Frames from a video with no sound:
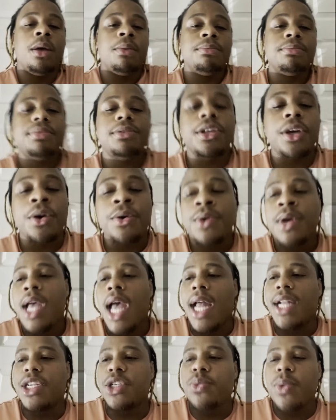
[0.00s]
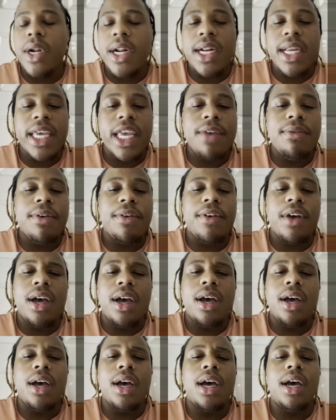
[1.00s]
So I just wanted to give
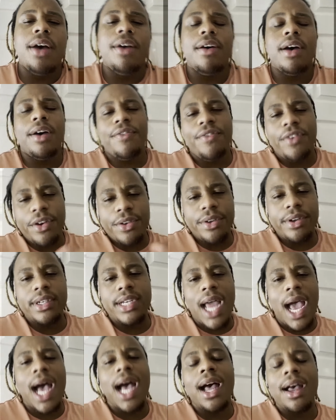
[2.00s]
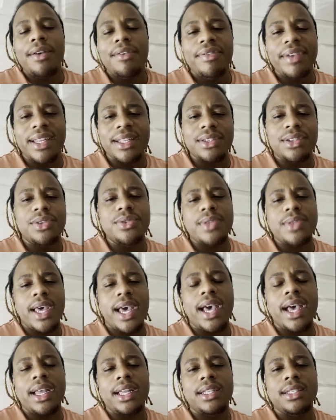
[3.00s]
a further dive into
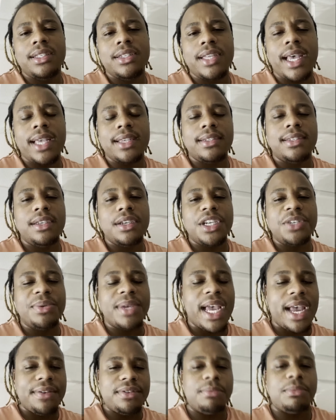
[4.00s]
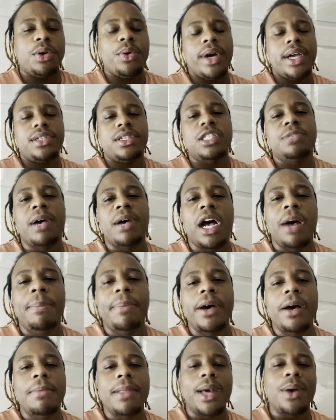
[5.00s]
that series. We have some questions pop
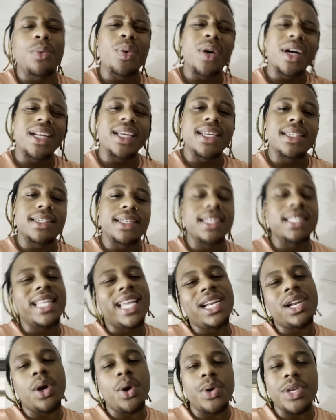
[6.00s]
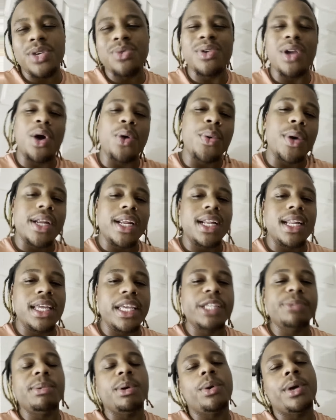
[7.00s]
up, like what is it? You know what it
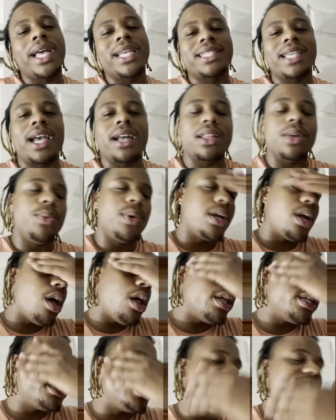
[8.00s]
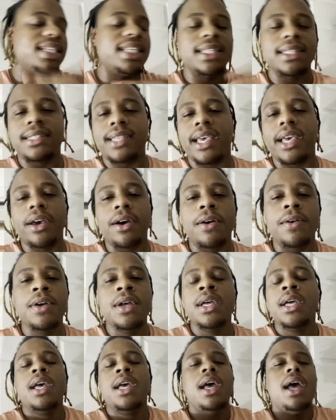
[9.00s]
is, but exactly what all does it entail?
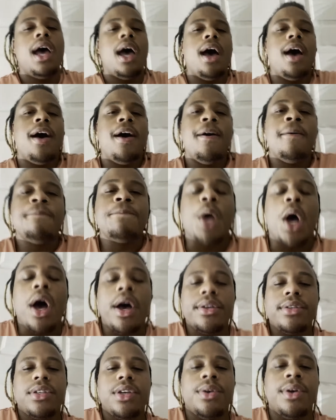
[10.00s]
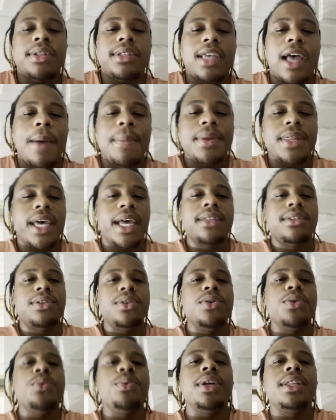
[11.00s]
Also on top of that
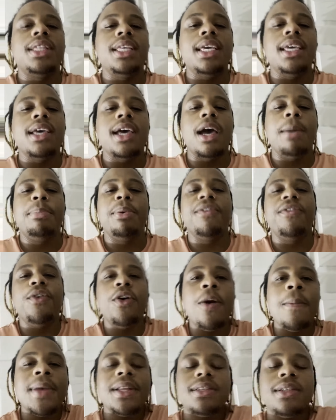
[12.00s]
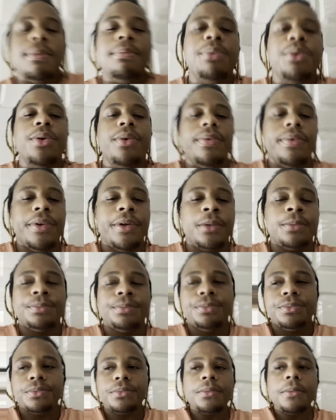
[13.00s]
too, with the performance improver,
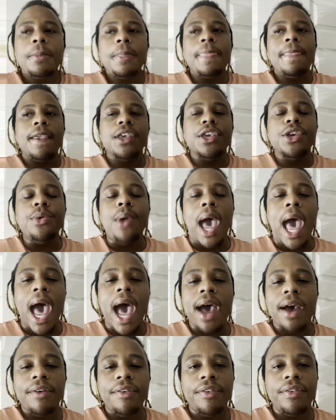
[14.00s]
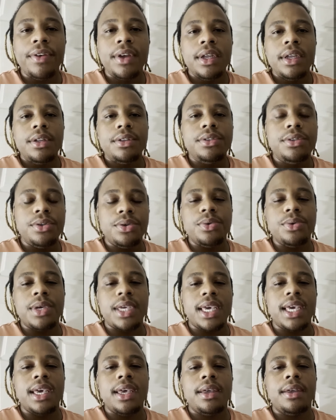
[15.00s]
you have to
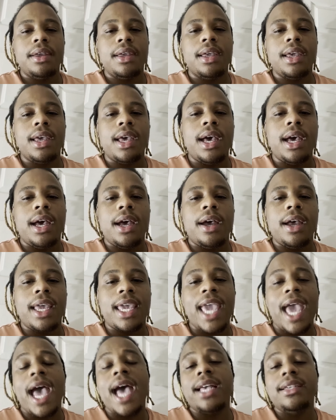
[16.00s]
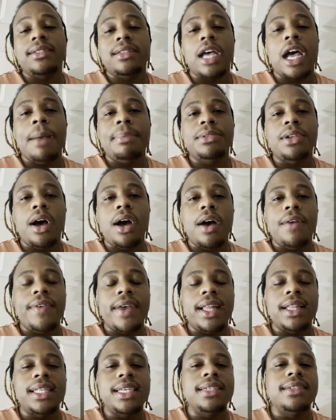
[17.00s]
get gas topped off
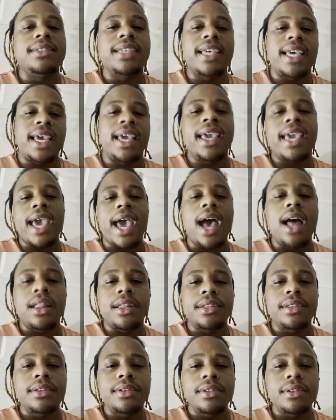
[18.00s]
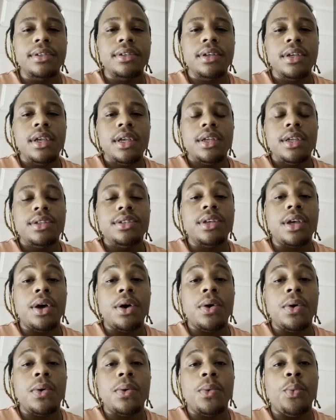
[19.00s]
at least 10 gallons.
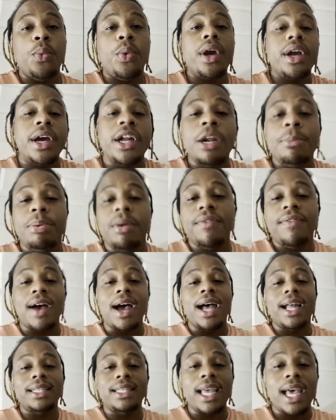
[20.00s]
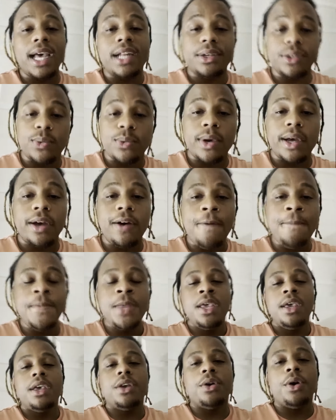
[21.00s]
So we're going to provide that as well.
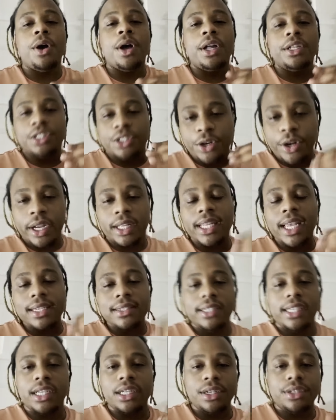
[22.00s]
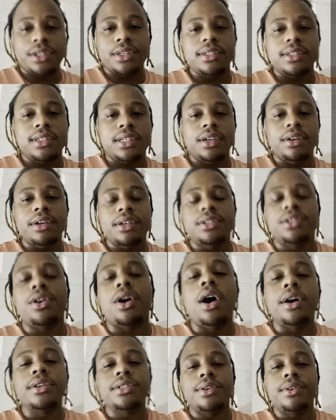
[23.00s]
During that Signature Series, you'll
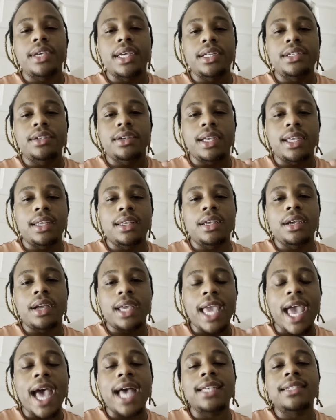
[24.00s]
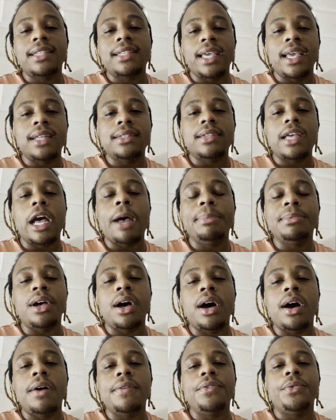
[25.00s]
also get your gas tank topped
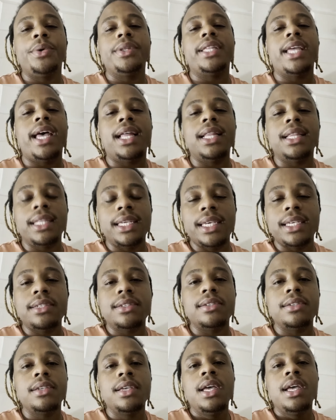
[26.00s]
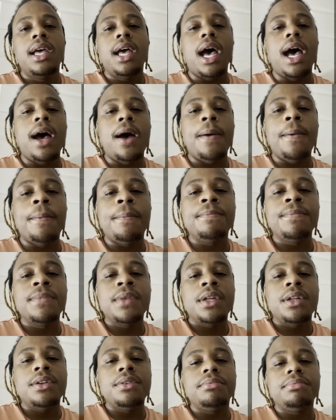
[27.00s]
off with at least
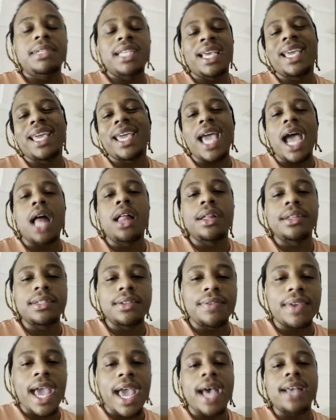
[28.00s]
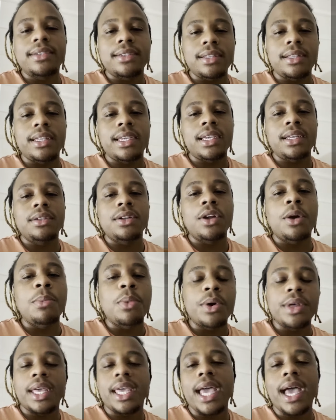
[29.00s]
10 gallons of gasoline, no more
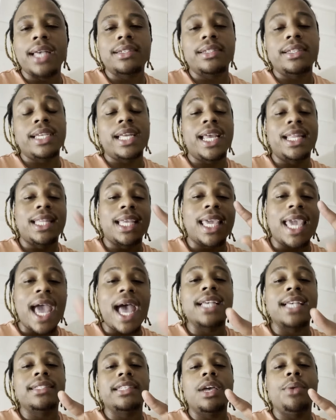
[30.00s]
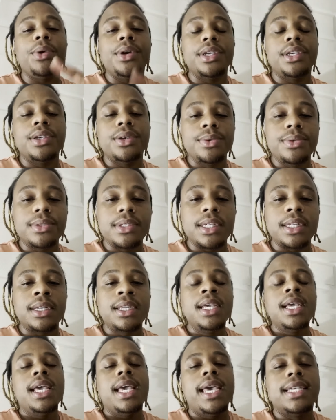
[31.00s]
than gasoline. And the gas that we're using
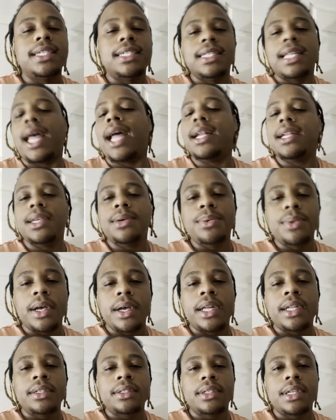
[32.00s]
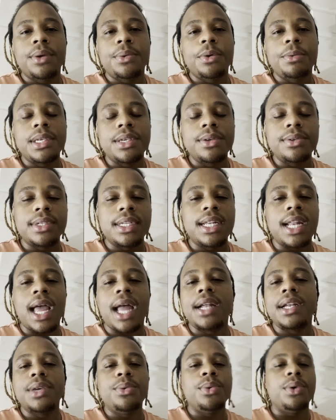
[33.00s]
is 91, and we'll be using
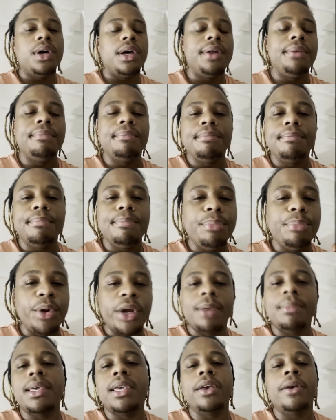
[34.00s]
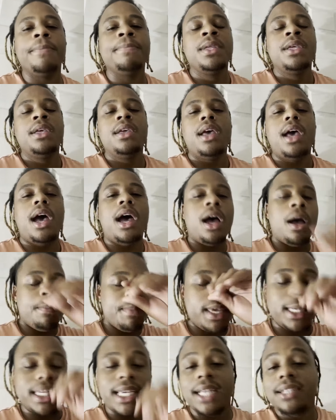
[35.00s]
91 premium
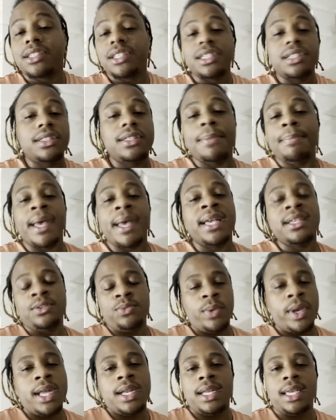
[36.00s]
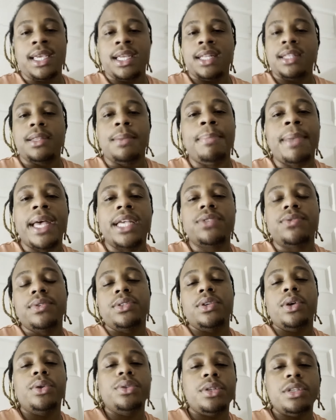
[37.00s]
because that's just the best way to get the best
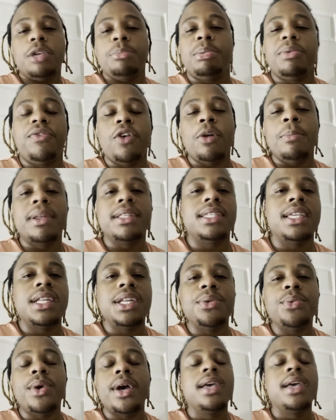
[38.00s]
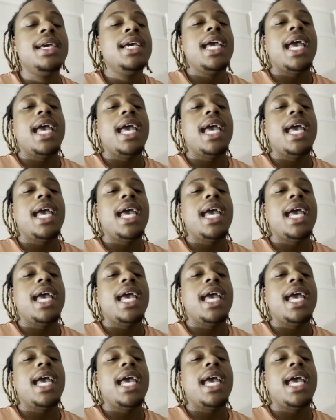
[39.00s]
results in your performance anyway.